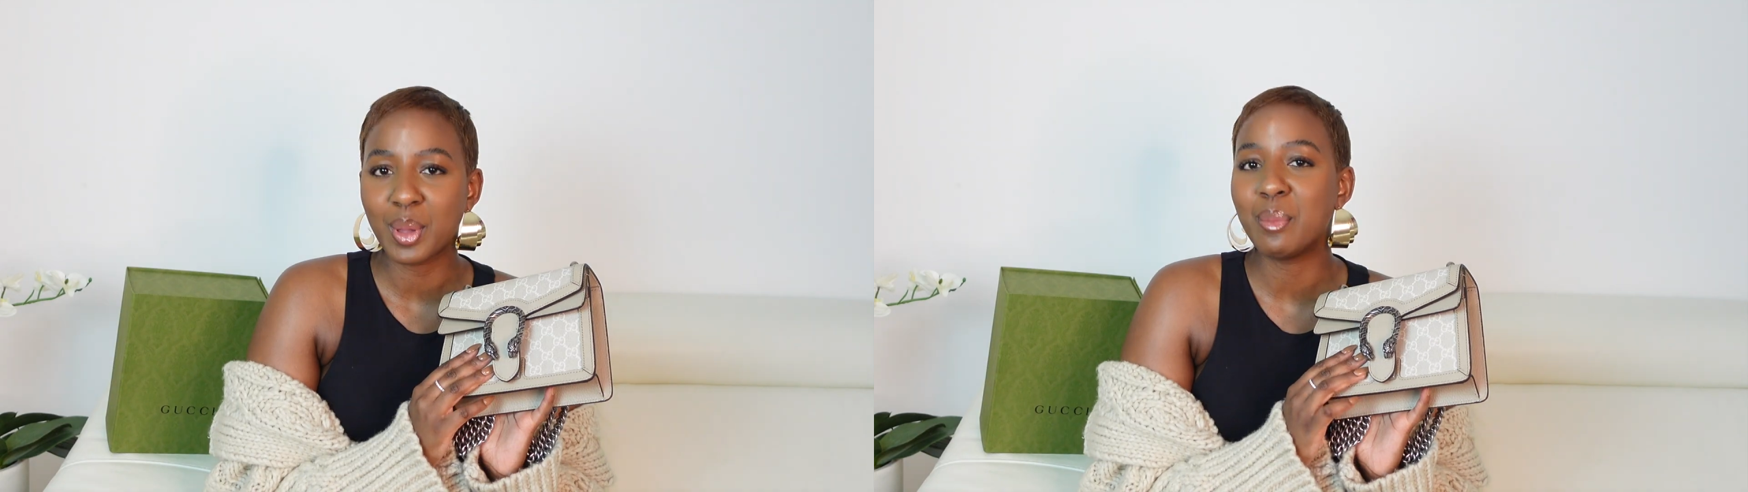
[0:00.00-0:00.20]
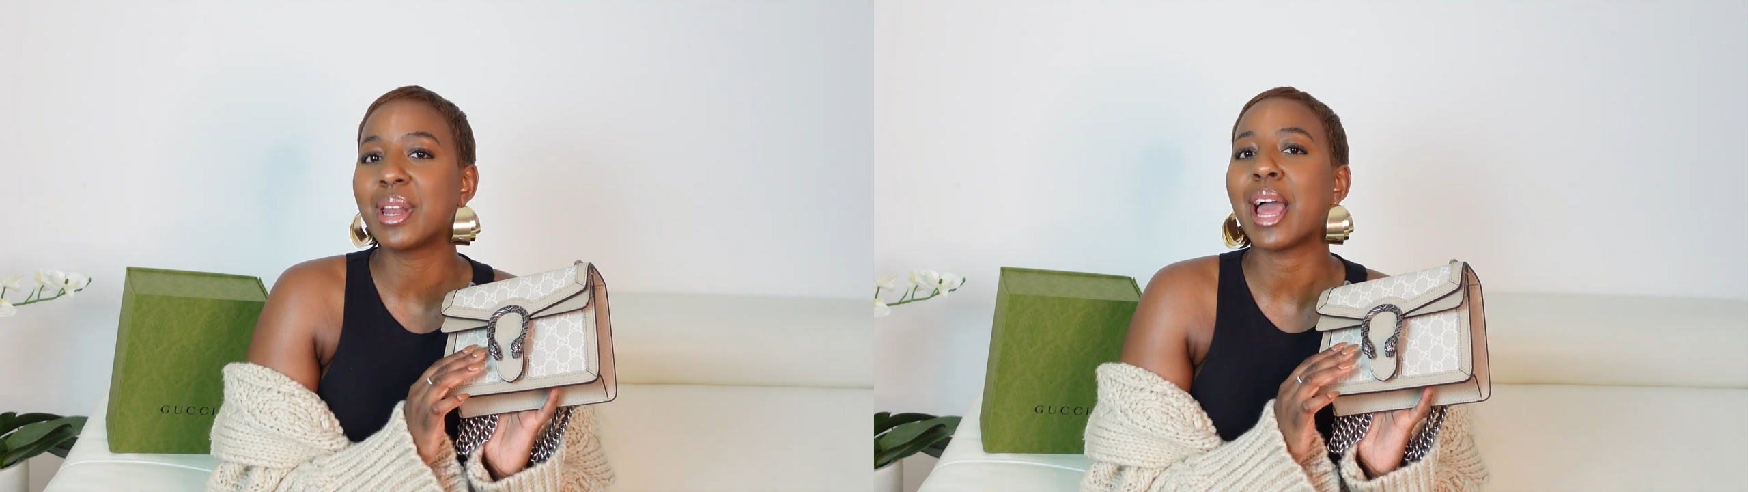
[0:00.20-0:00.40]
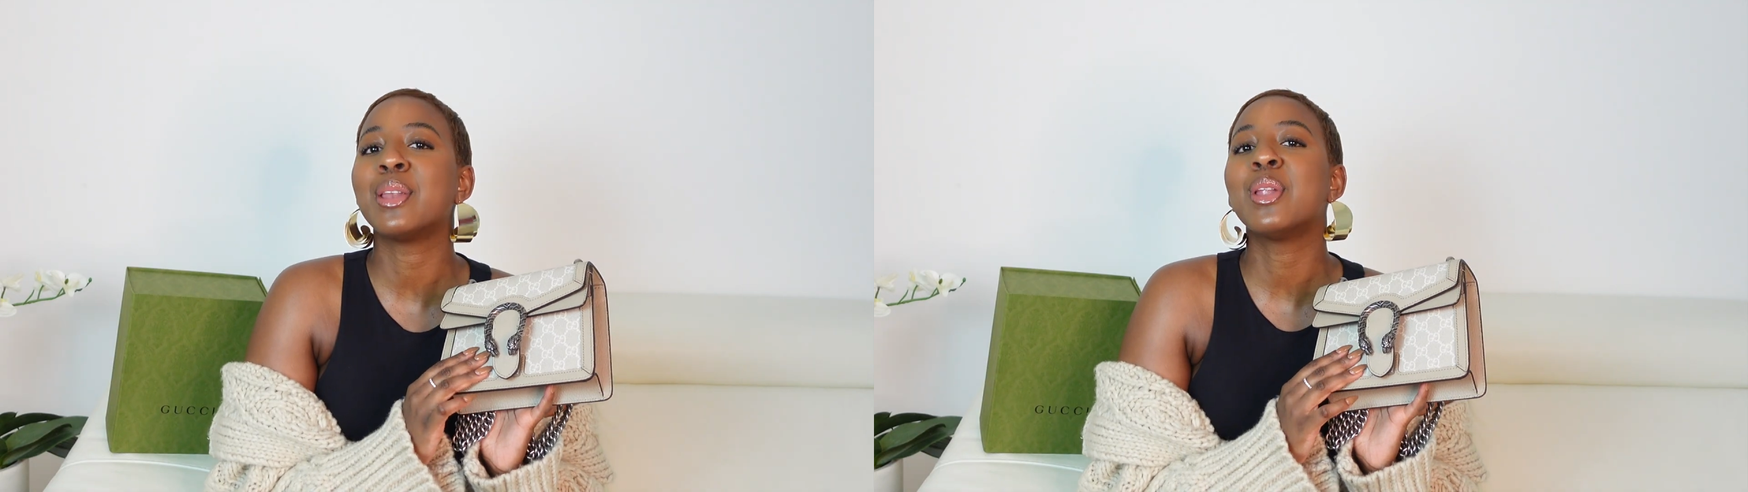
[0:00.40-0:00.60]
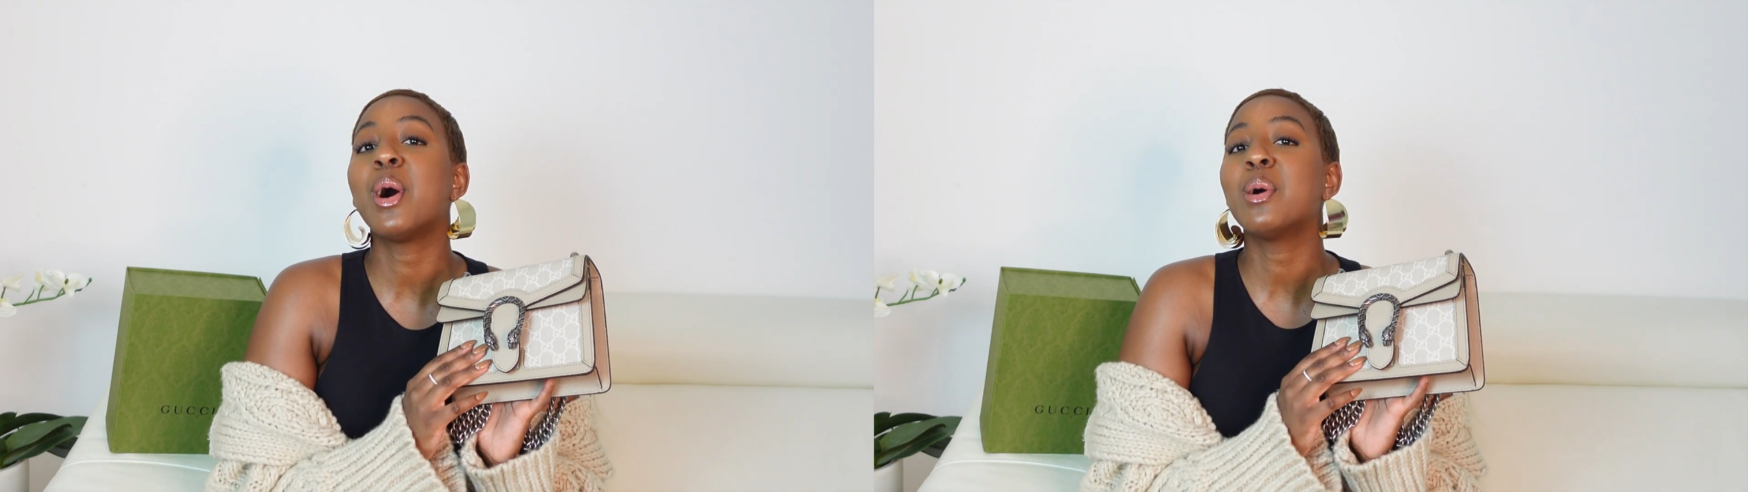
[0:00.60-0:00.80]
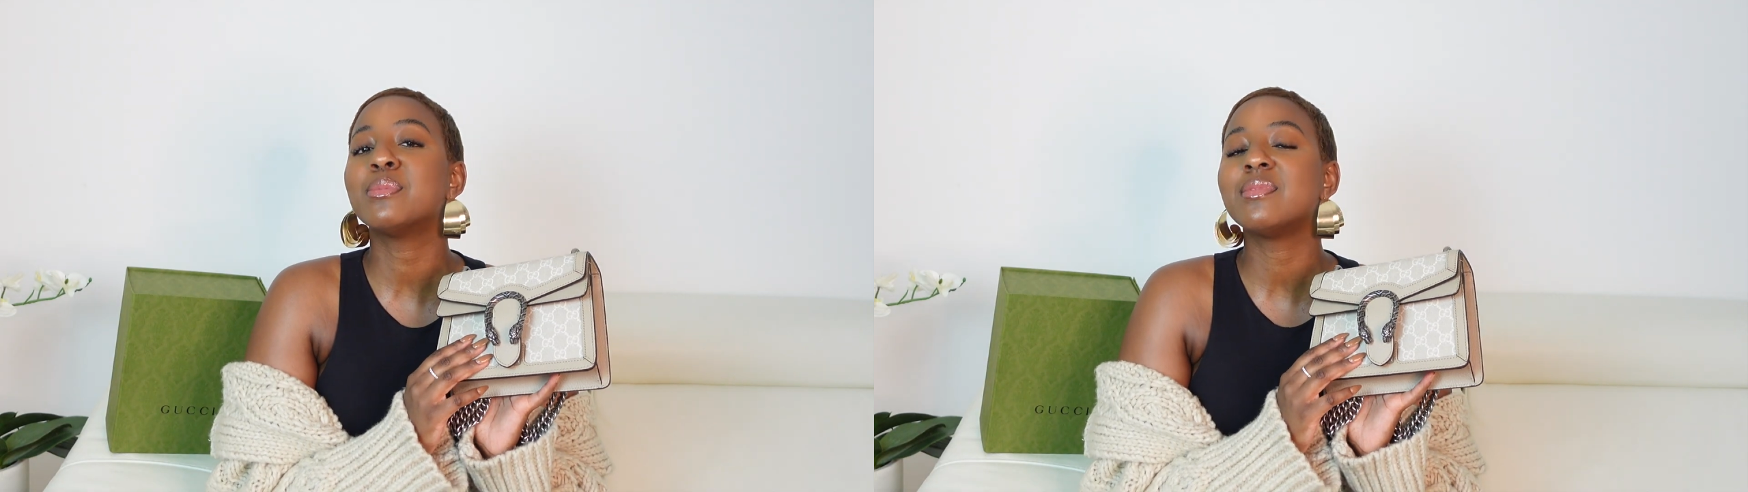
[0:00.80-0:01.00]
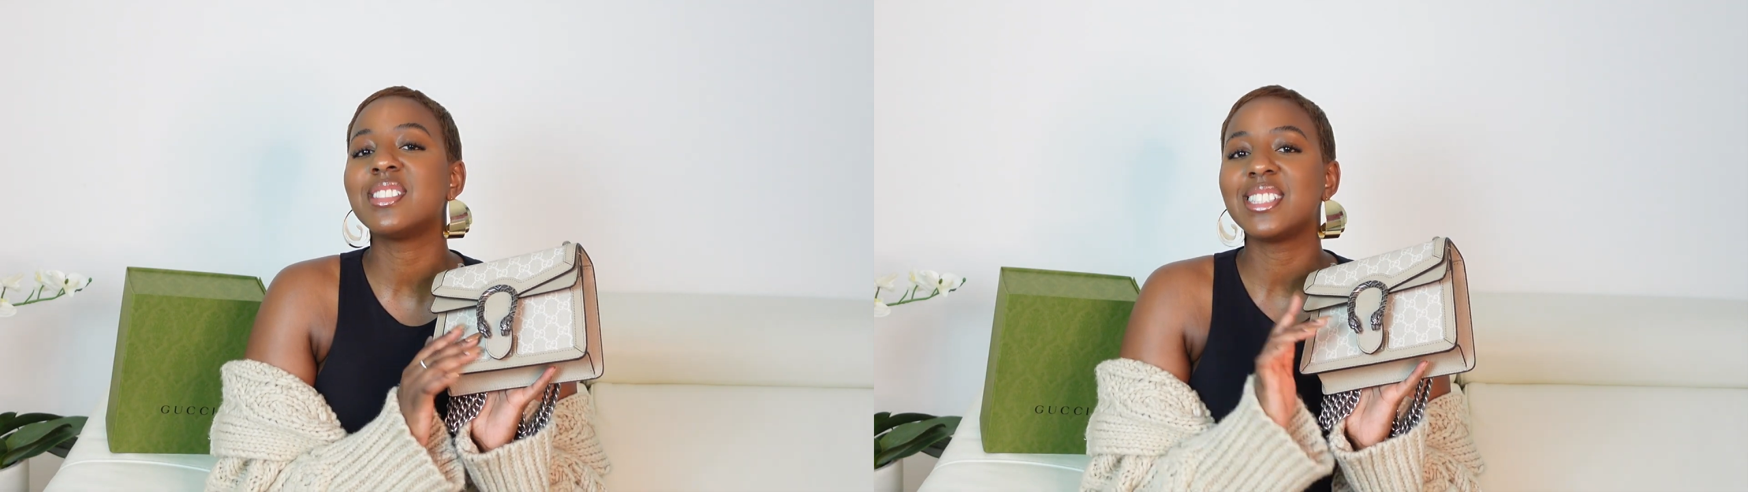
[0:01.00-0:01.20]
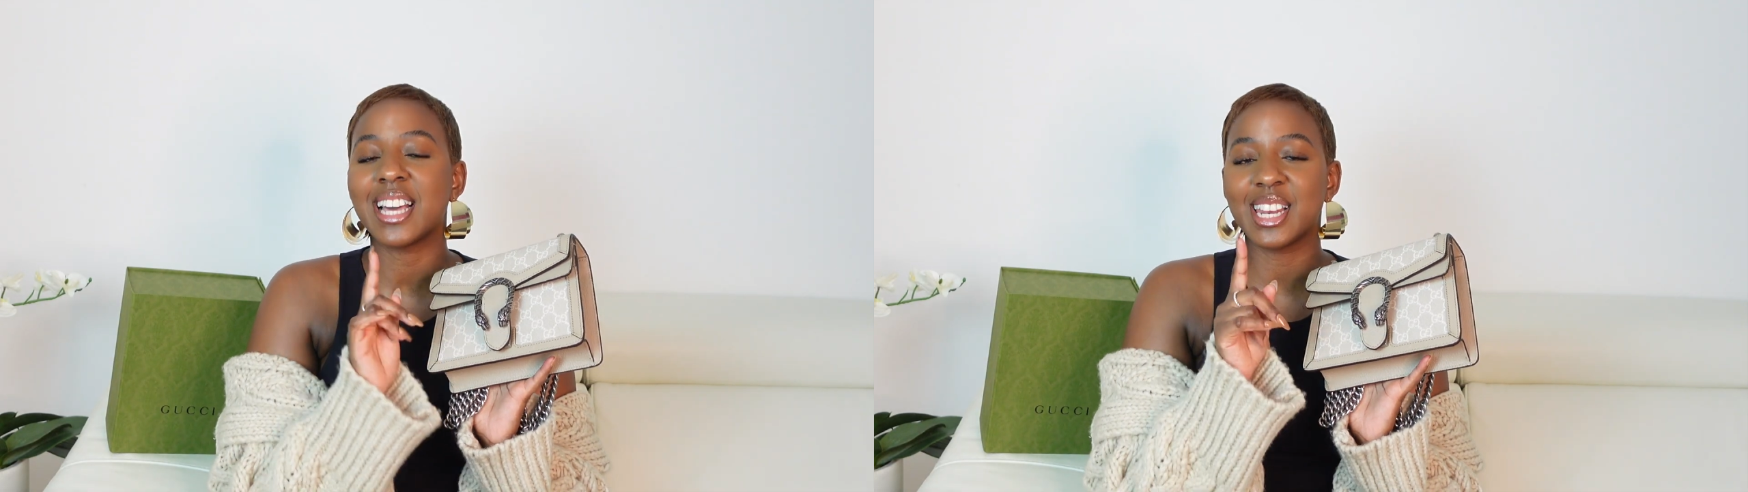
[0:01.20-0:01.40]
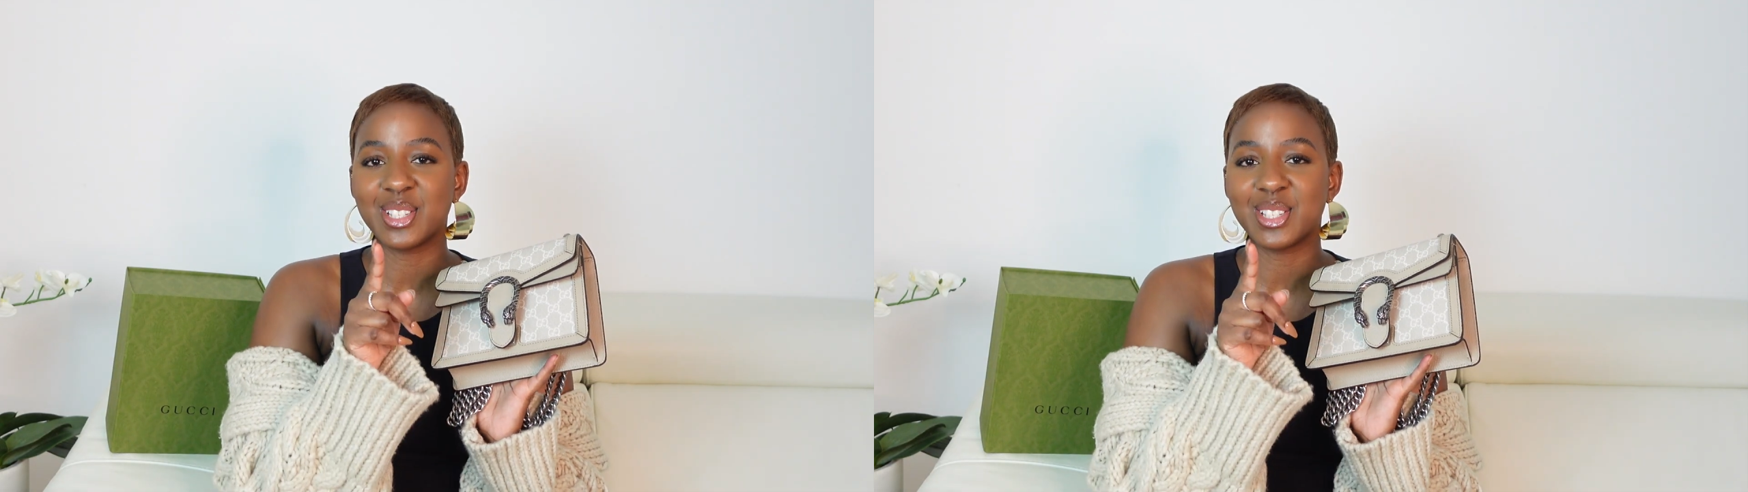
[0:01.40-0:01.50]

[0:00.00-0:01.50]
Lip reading: But I know that